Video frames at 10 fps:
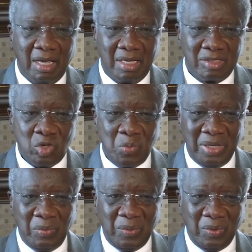So
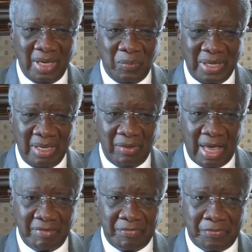we
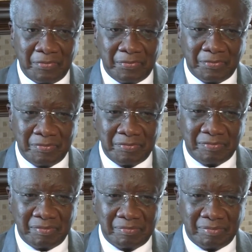have
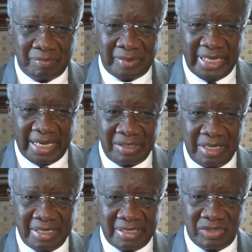taken the
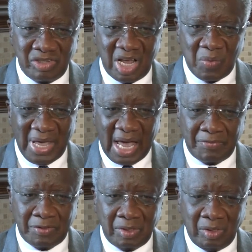decision that we
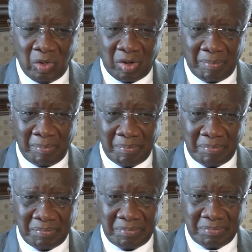have to look
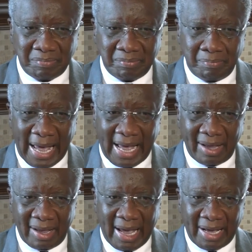back
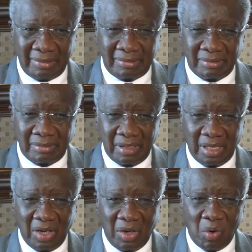at
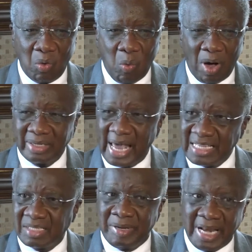what
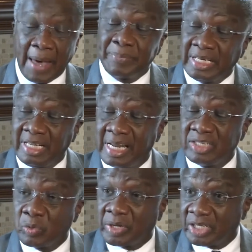has been happening in
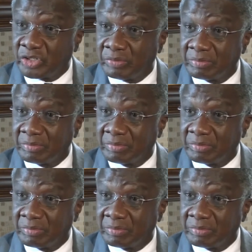education.